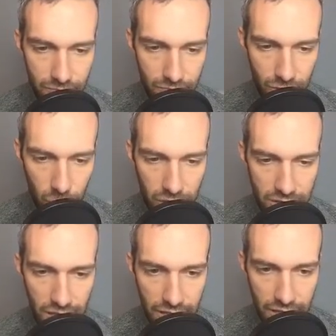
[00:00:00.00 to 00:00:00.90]

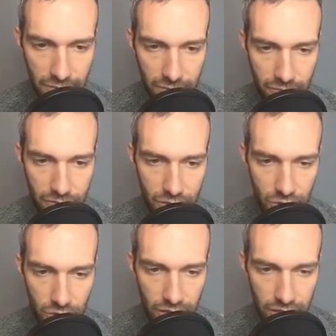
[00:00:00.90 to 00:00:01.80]
reset here. Just
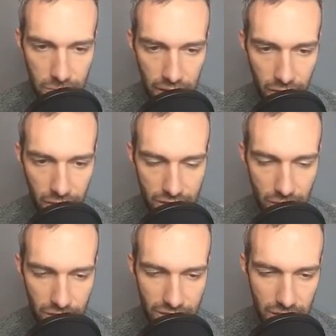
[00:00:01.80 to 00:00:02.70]
go to the ancient power because I
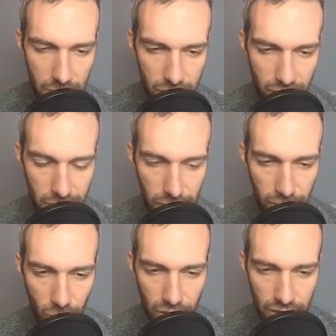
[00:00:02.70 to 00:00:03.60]
wanted to get a move off
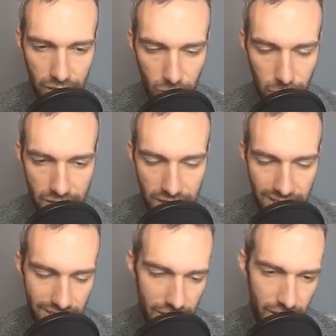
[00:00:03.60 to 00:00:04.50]
before they lower my
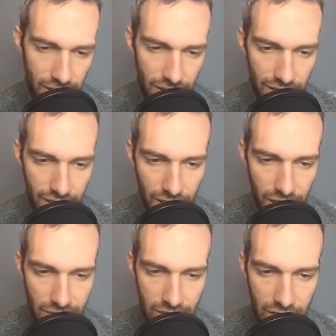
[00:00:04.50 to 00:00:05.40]
attack.
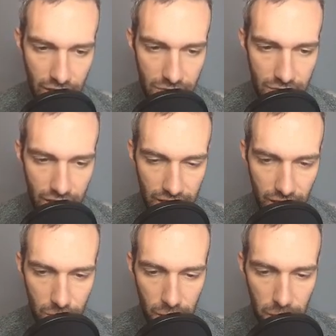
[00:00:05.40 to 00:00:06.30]
Obviously not enough to take
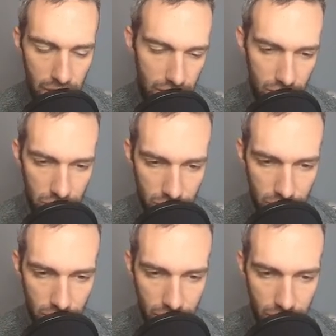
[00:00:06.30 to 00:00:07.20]
out. Brave Bird is neutral, so
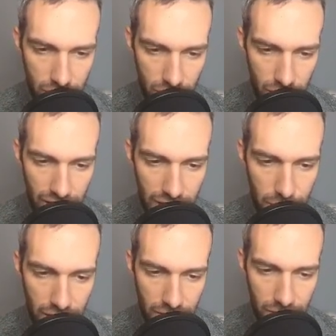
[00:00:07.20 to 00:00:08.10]
you could just go there,
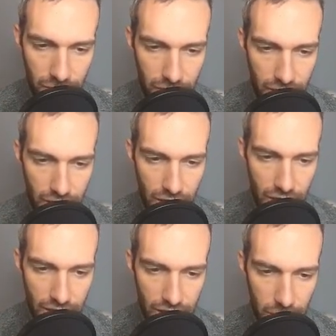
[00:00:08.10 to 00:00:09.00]
but
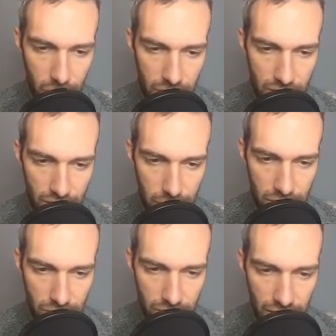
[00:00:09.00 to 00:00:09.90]
I thought between the sucker
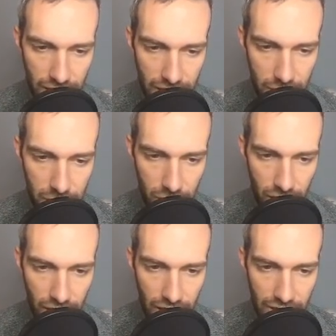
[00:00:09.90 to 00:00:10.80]
punches and that, it'd be
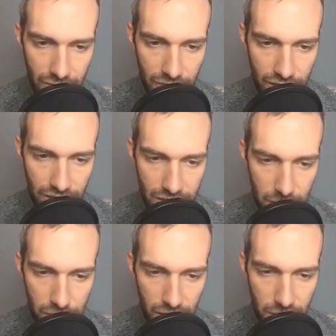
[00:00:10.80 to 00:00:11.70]
okay. And it's a
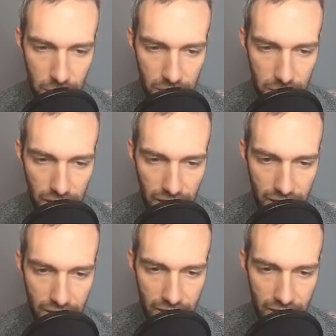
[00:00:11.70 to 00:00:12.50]
Primeape in the back.